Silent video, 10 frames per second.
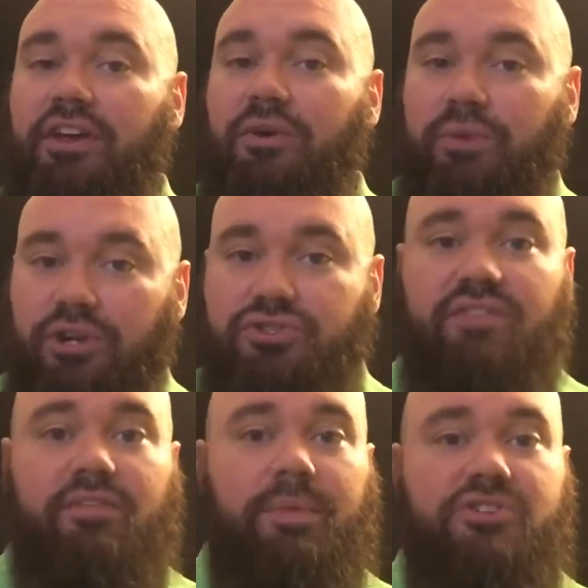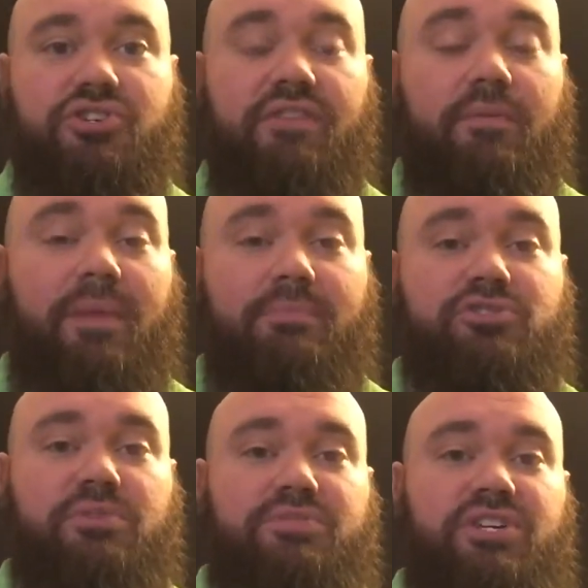We also have a bunch of different
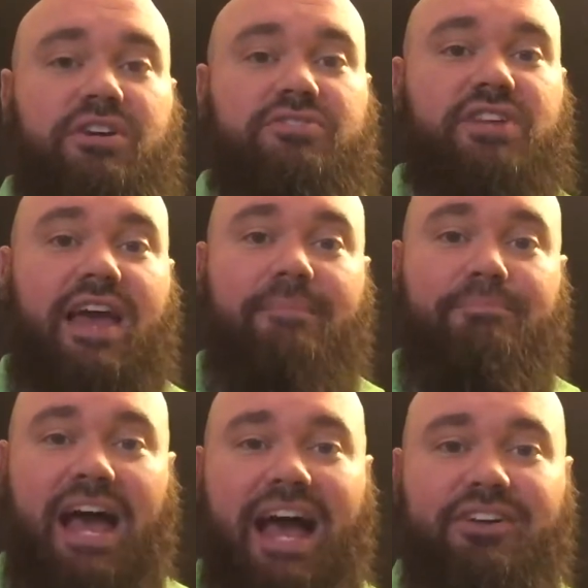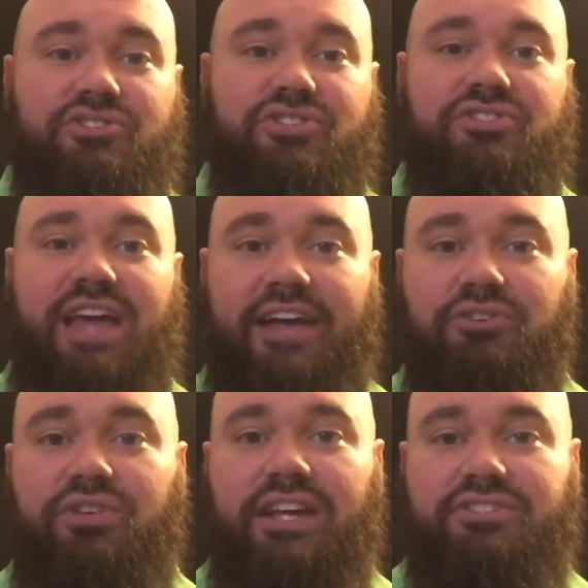memberships tiers and packages that
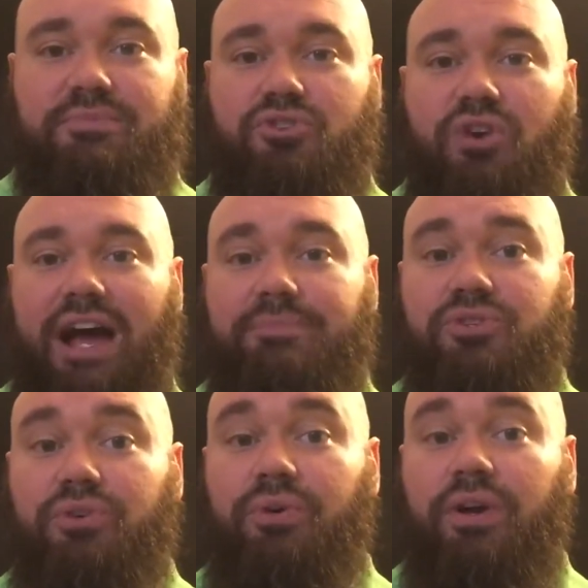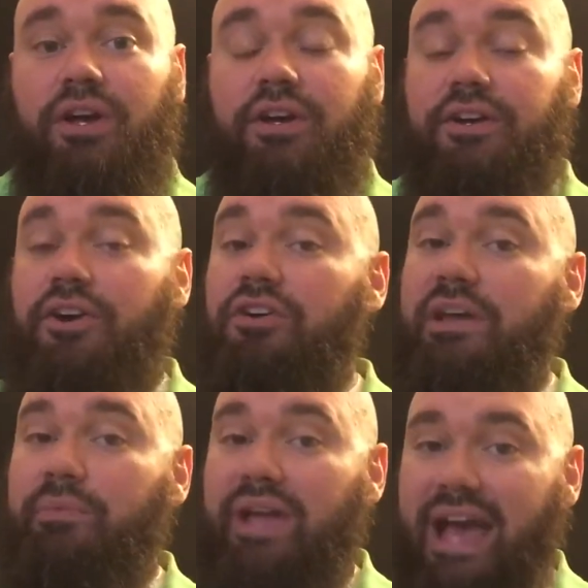you can subscribe to.
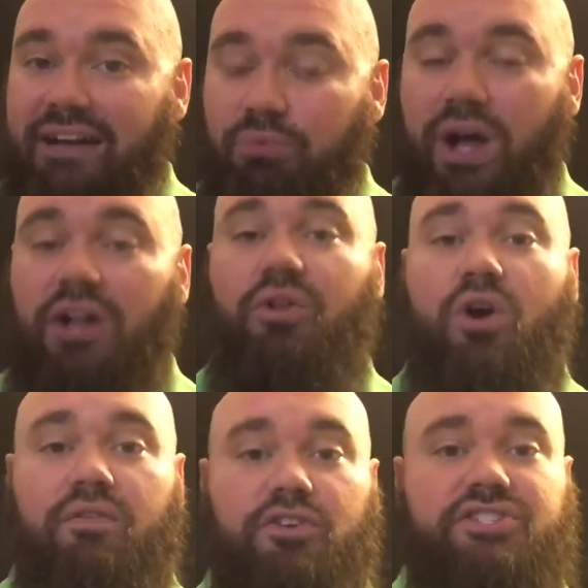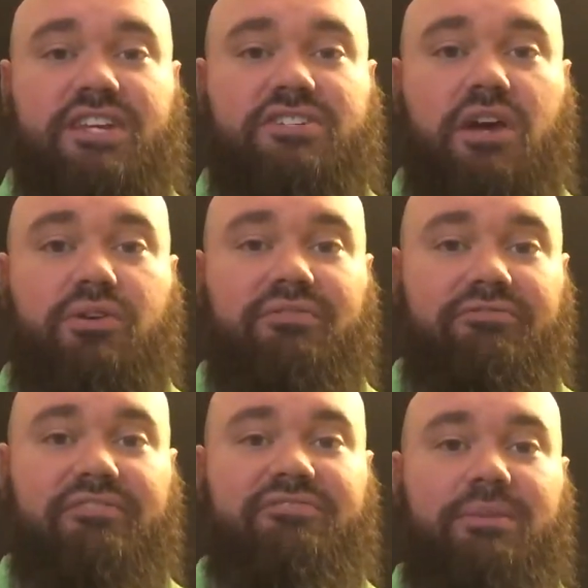Currently, we have well over 650